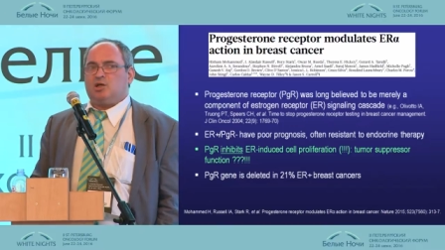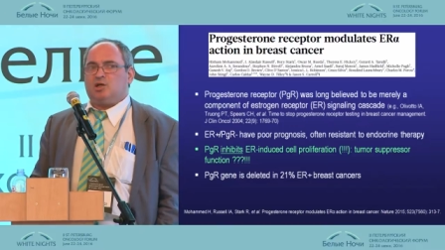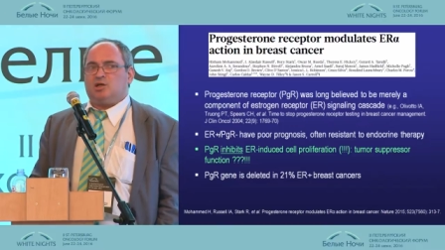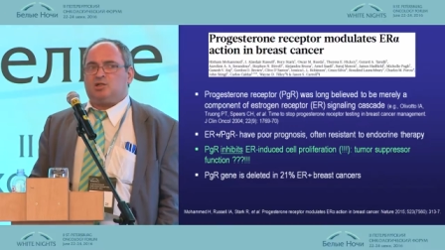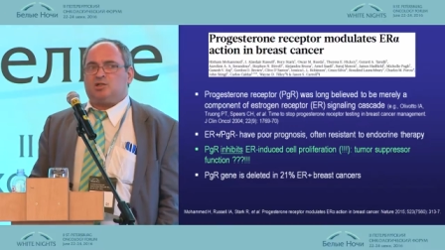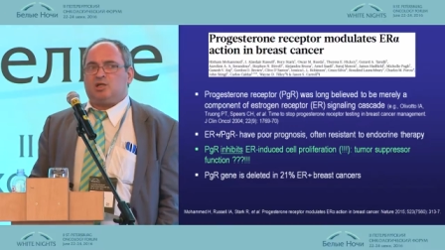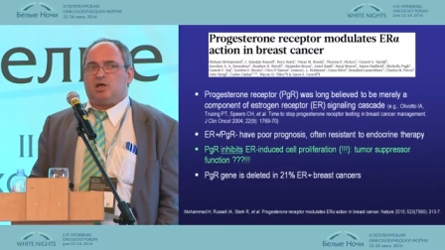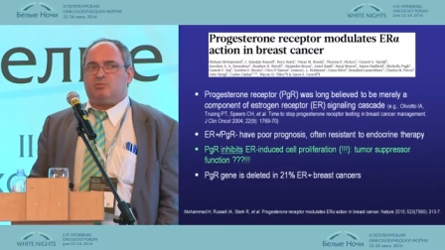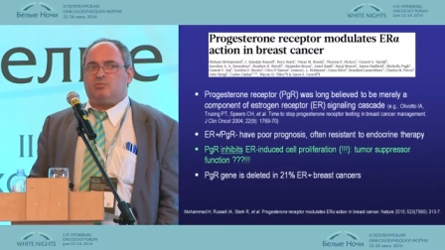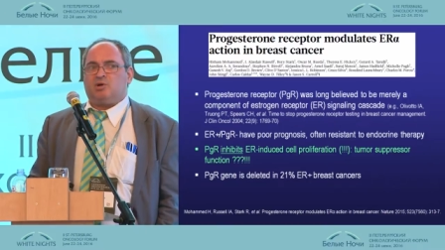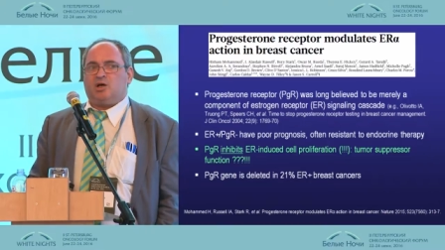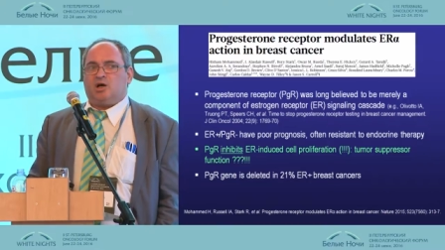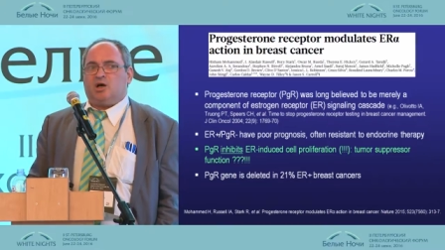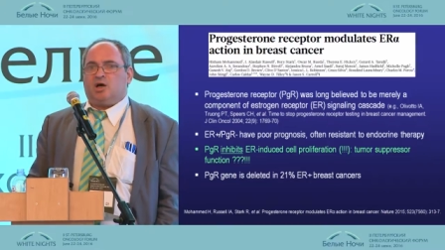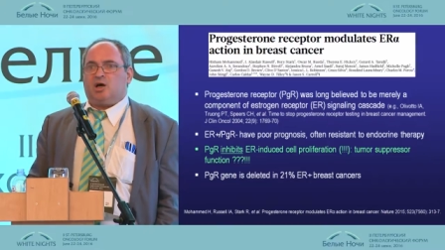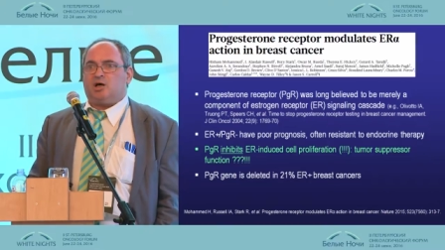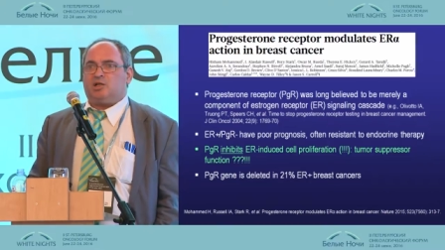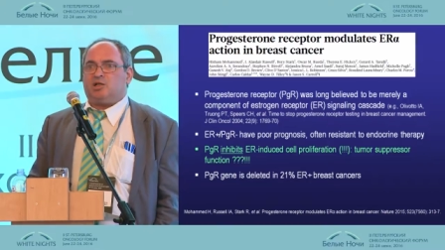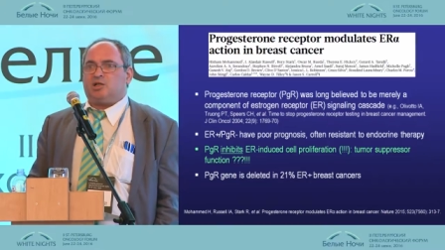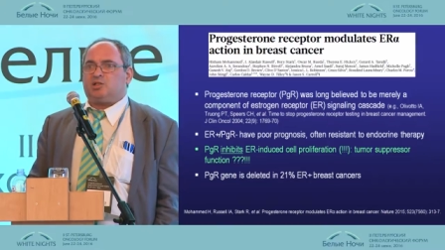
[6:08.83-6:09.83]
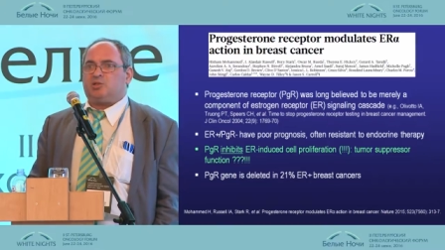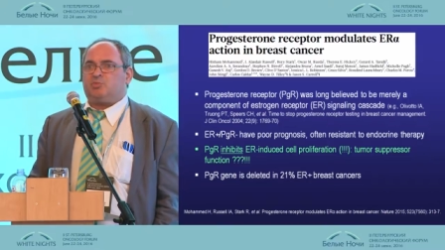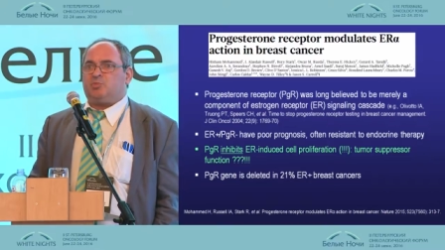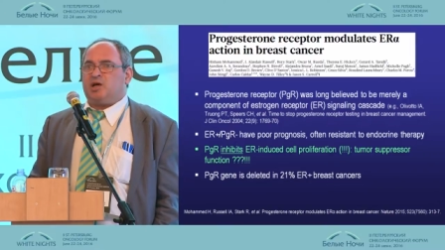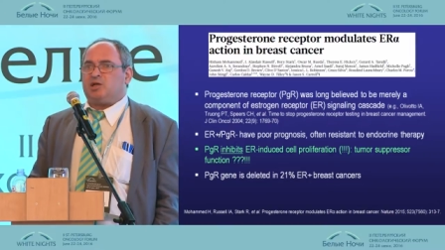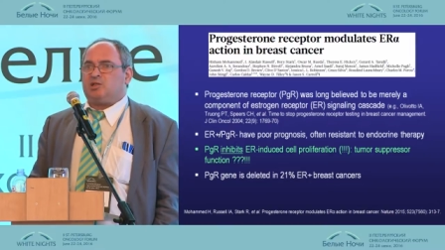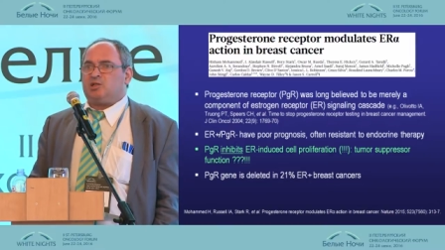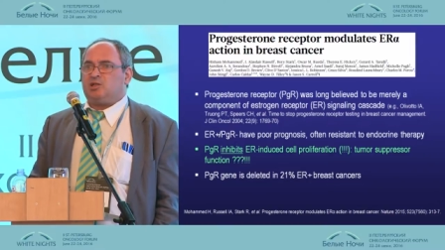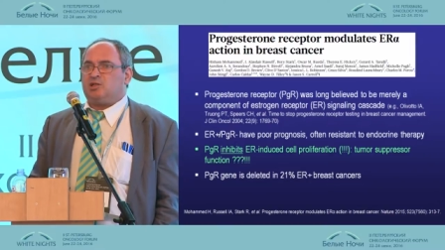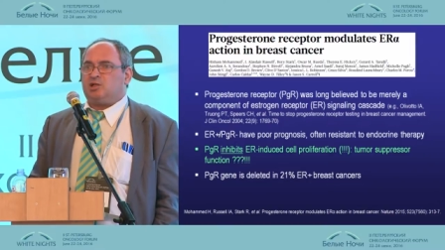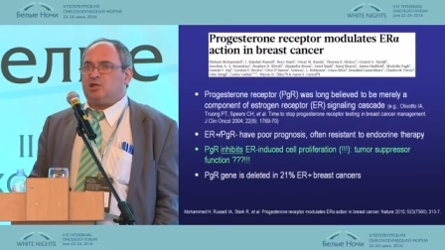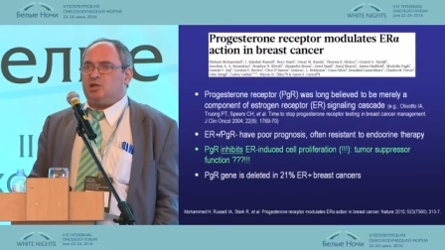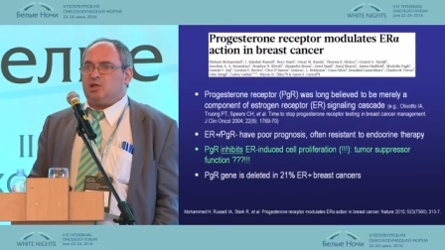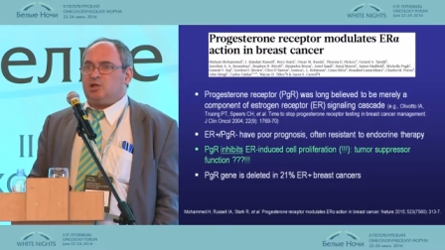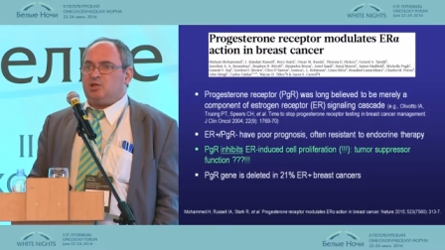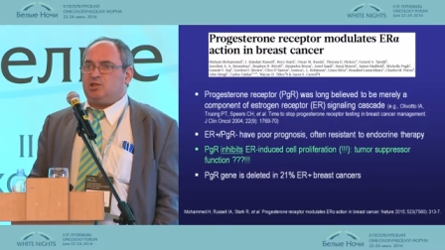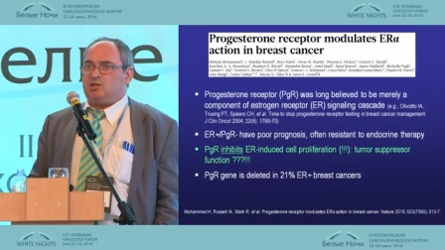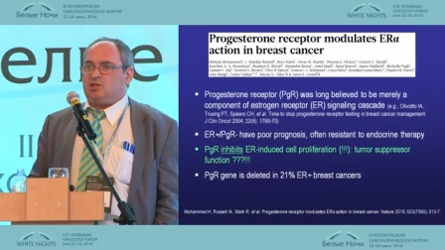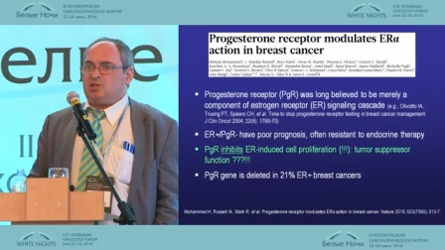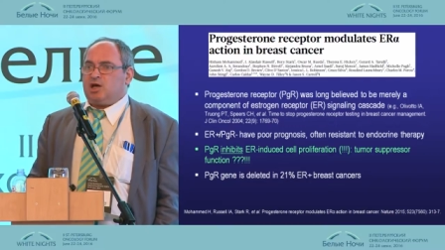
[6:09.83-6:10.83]
some unexpected
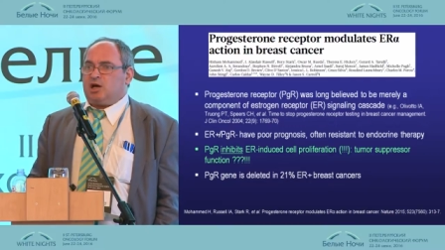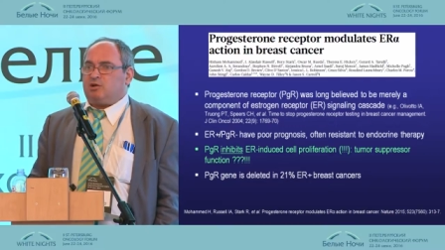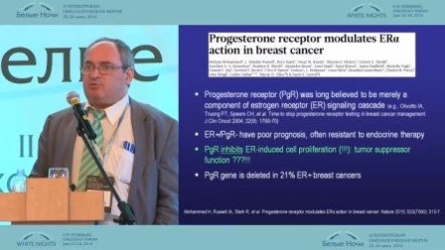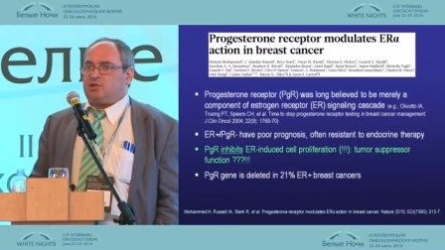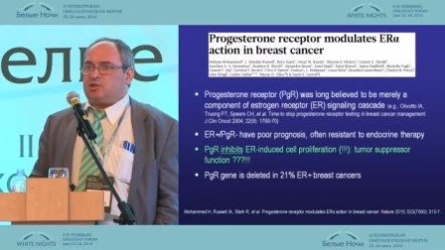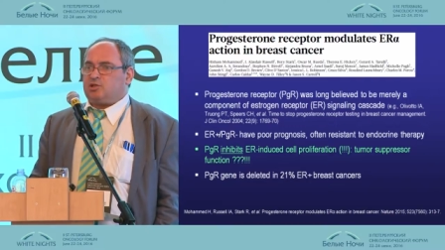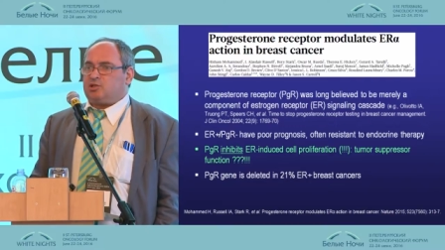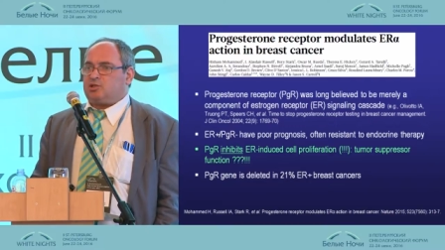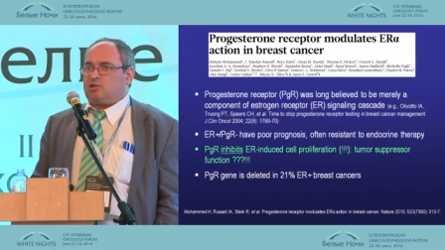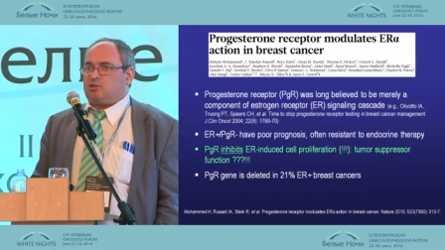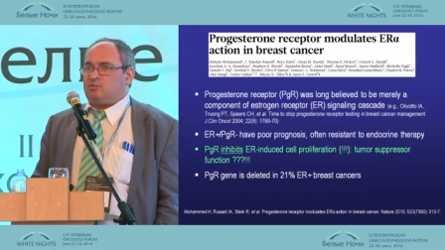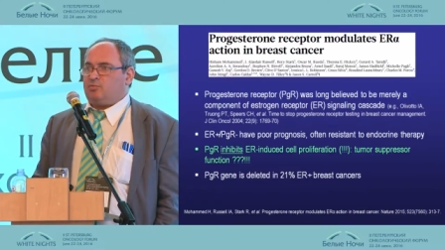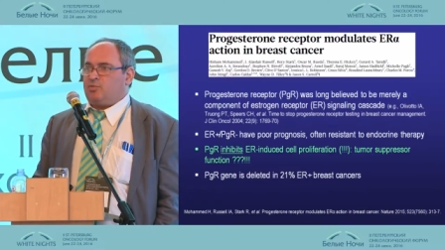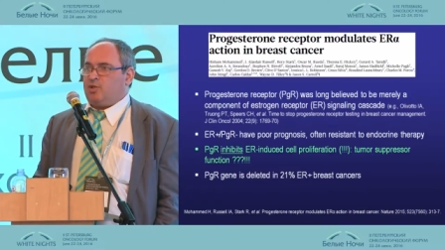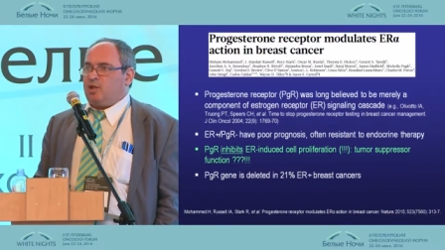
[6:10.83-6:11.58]
discoveries.